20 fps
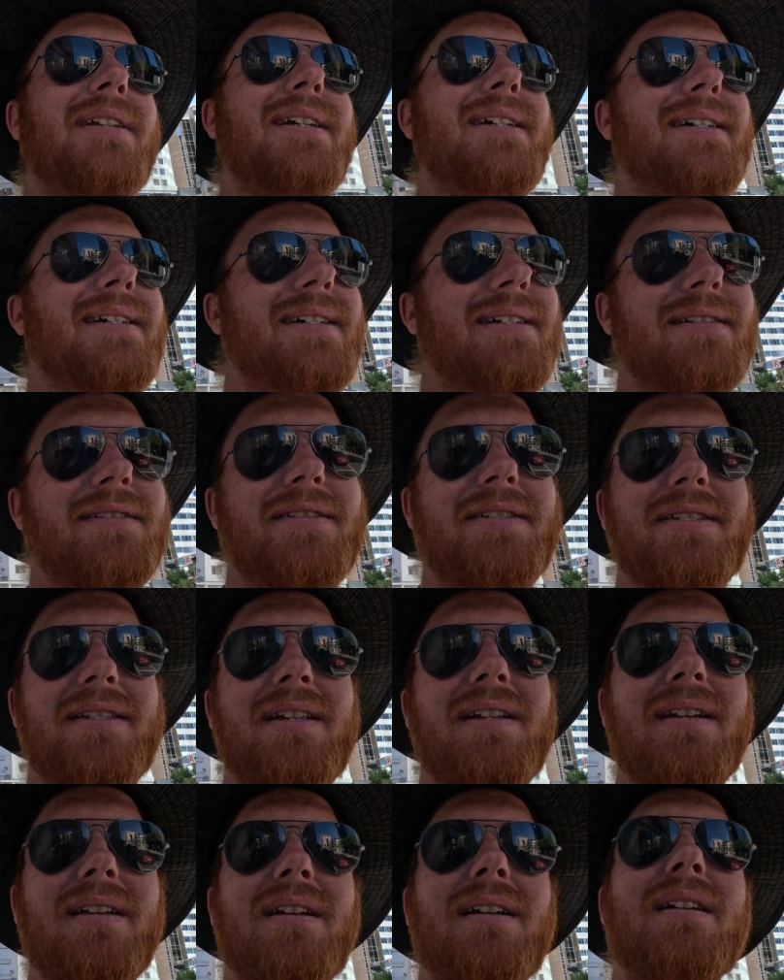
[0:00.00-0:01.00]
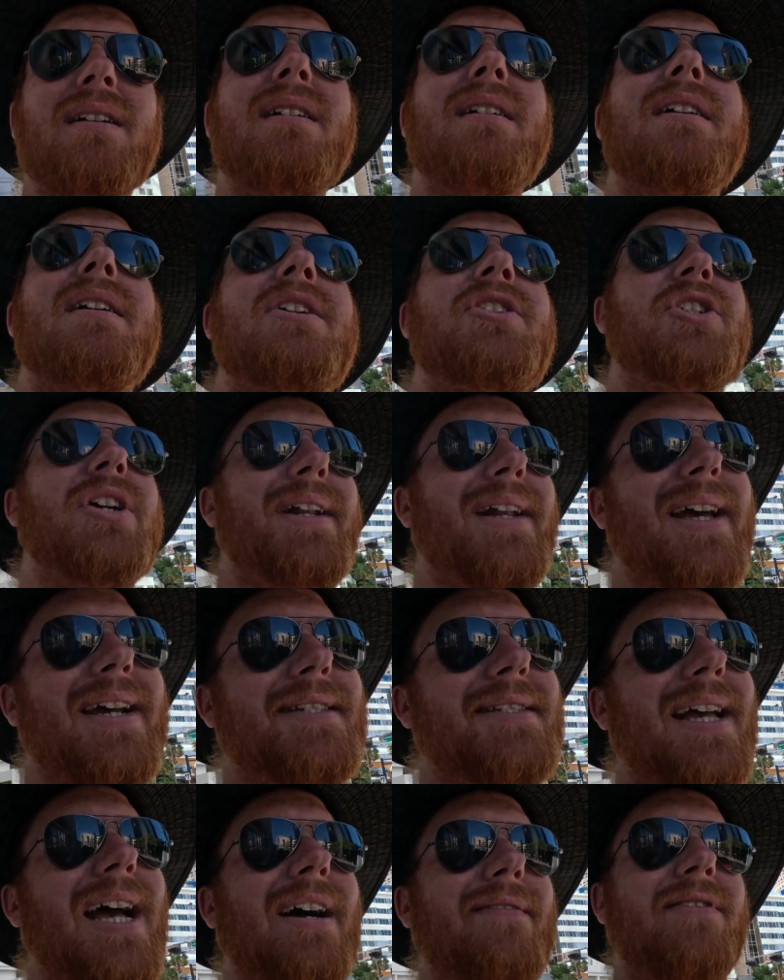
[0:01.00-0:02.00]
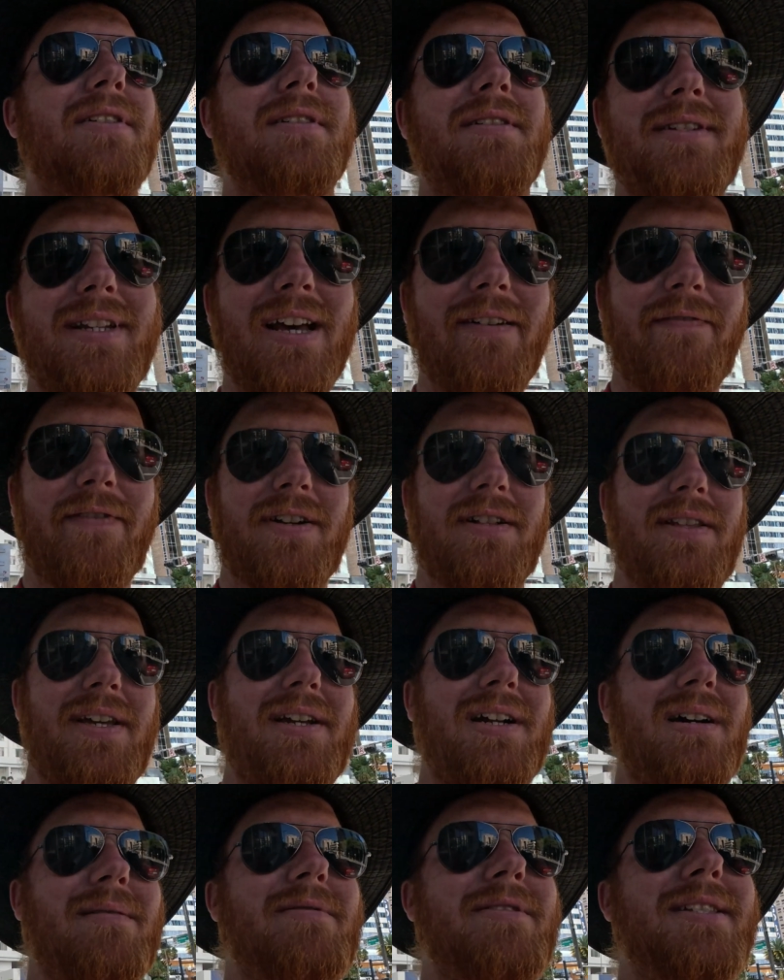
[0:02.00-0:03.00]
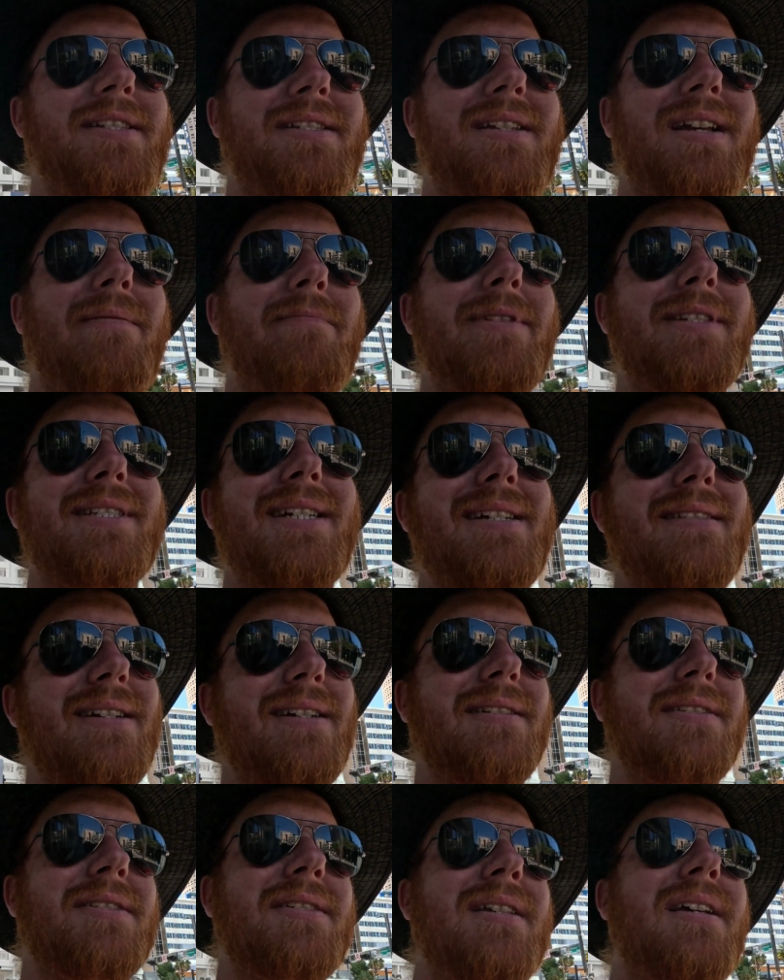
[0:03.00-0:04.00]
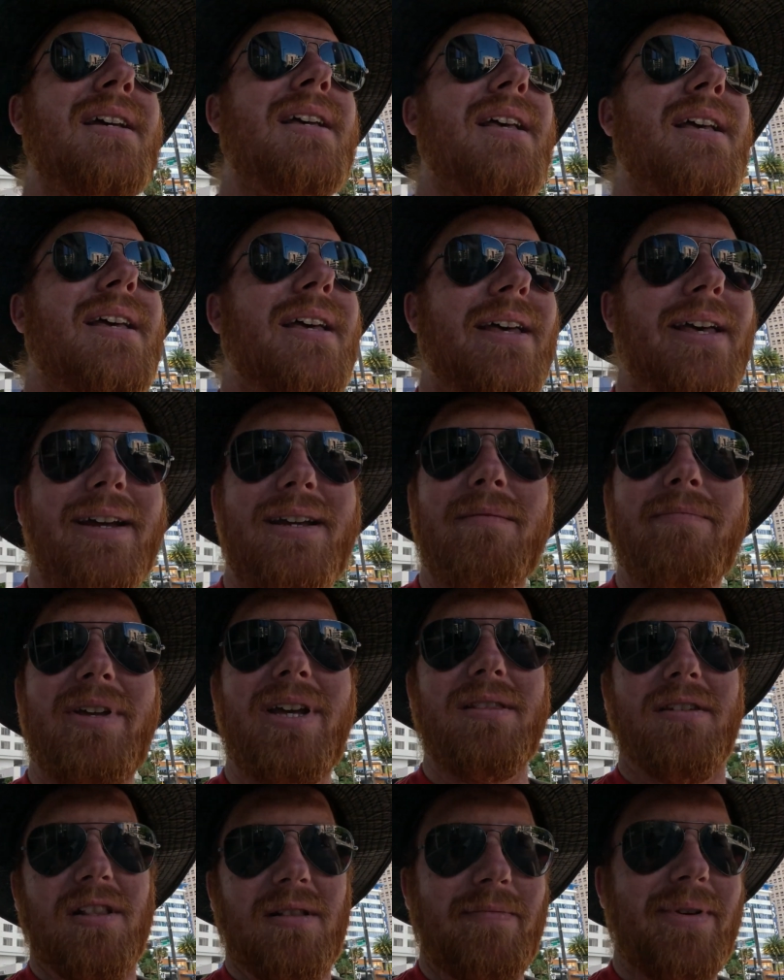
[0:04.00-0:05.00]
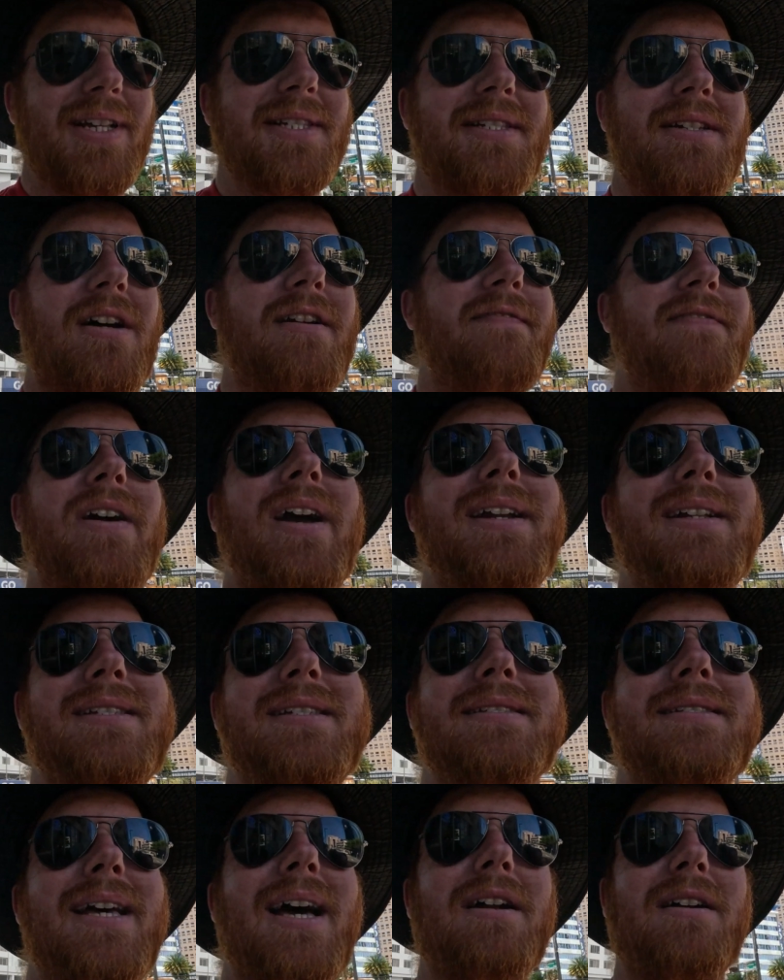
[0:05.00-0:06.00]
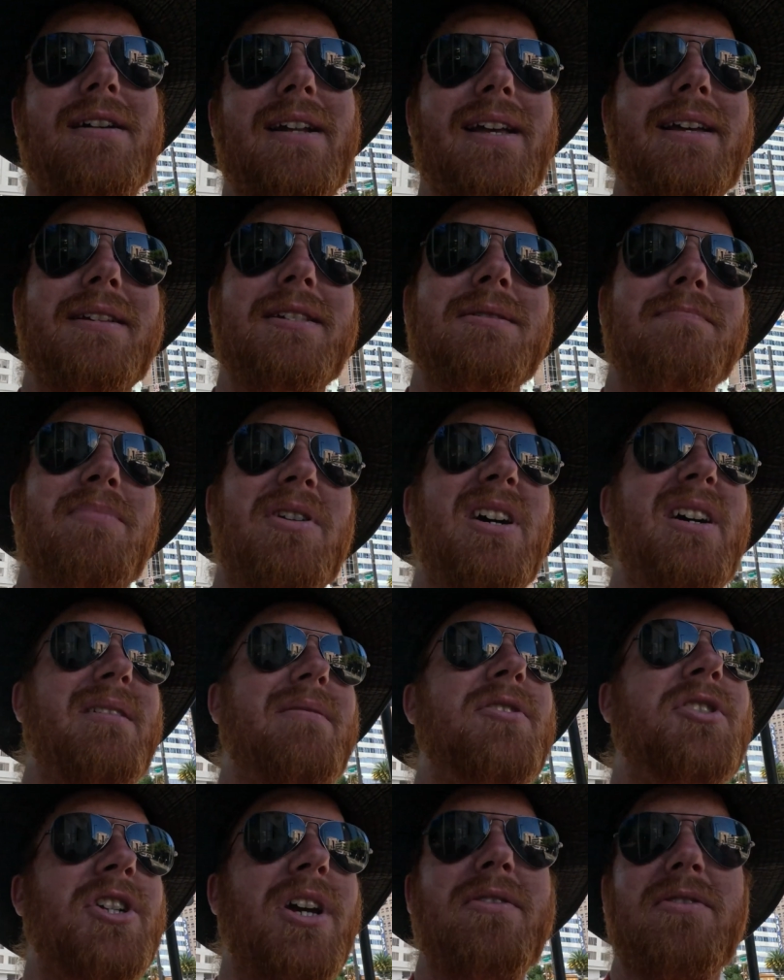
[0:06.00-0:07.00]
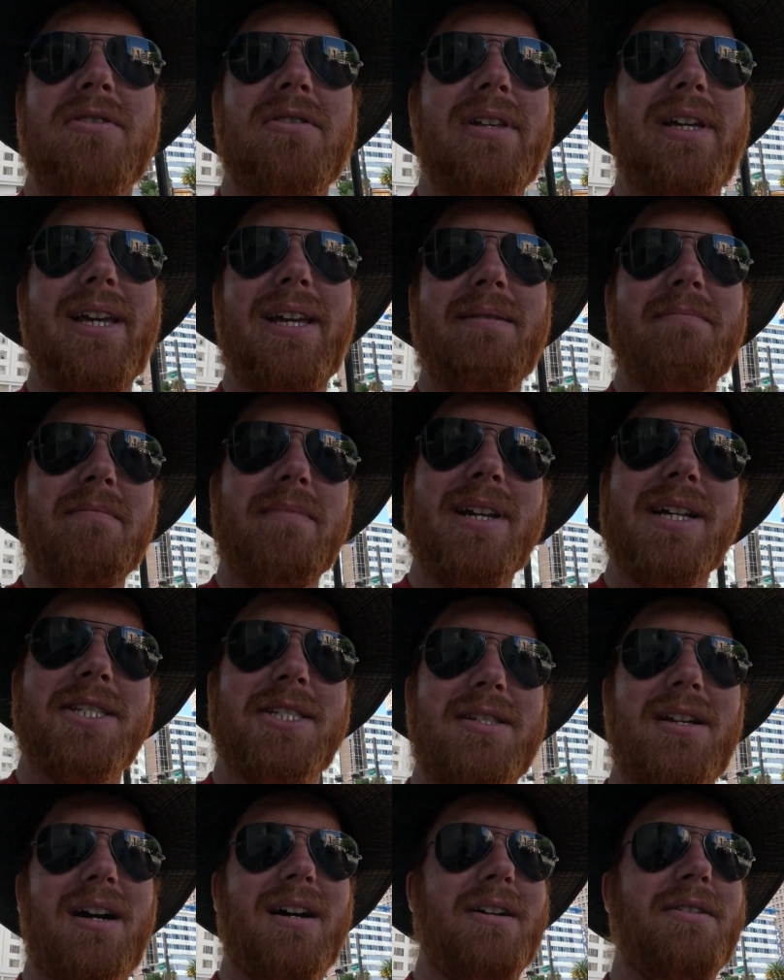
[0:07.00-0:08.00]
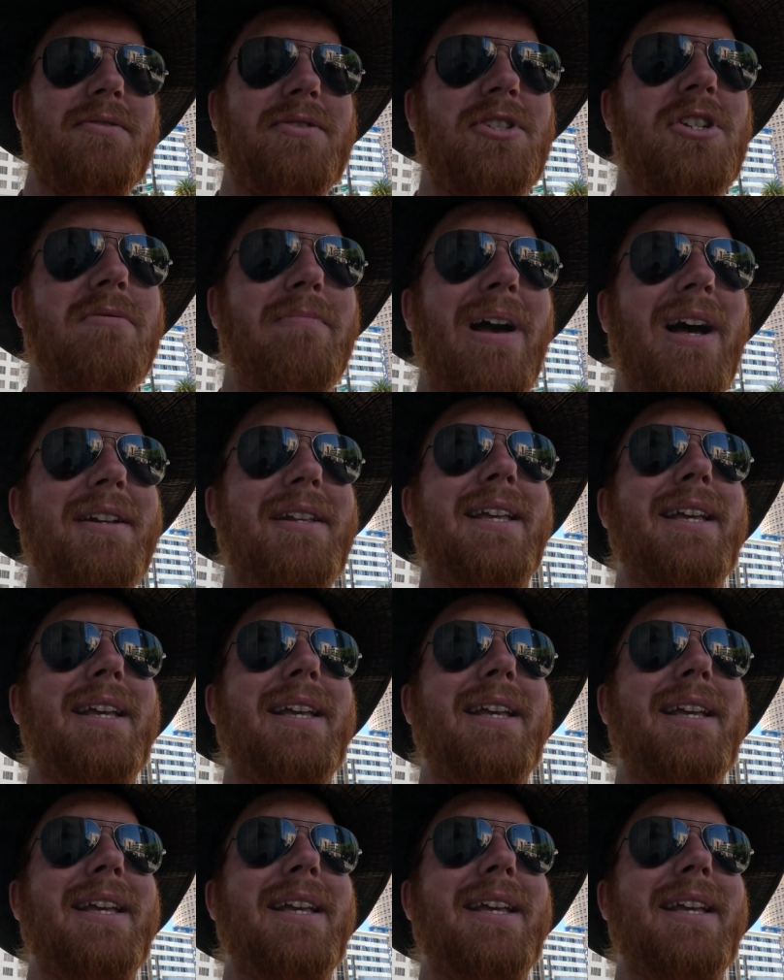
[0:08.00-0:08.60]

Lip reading: is Gen X Tavern. Definitely come and see this. It can be a little busy on Fridays and Saturdays, but generally it's not too bad to